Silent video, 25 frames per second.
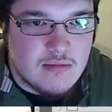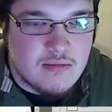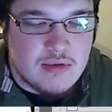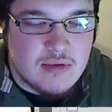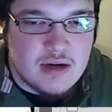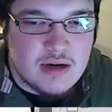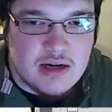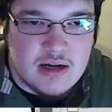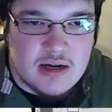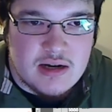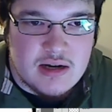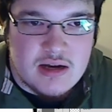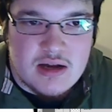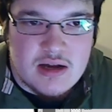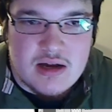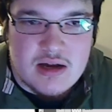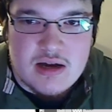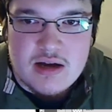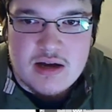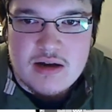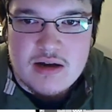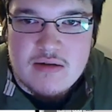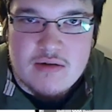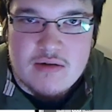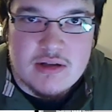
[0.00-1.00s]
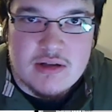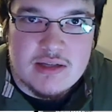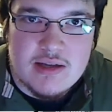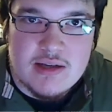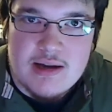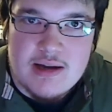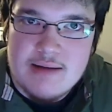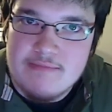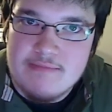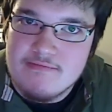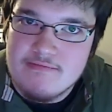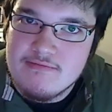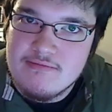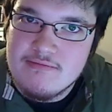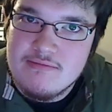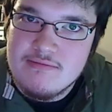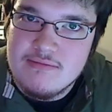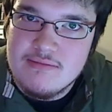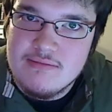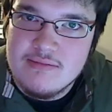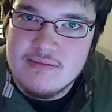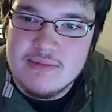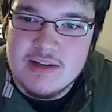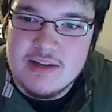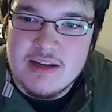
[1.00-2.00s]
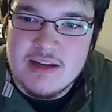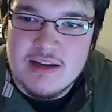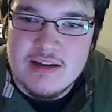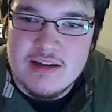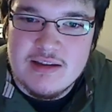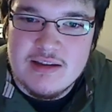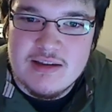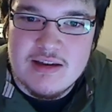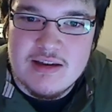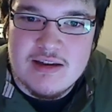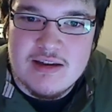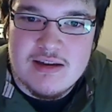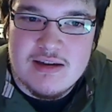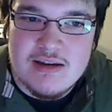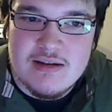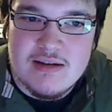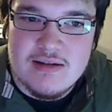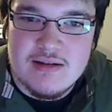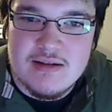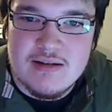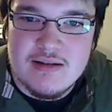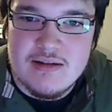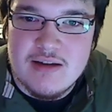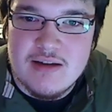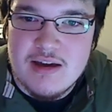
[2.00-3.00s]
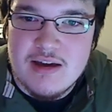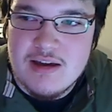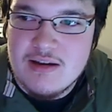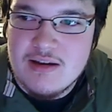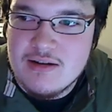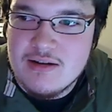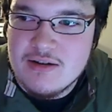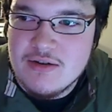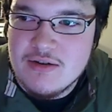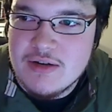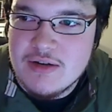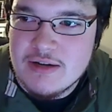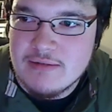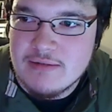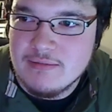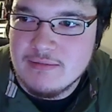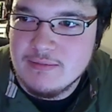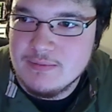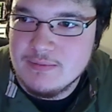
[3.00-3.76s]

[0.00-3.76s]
But what's up? How you doing?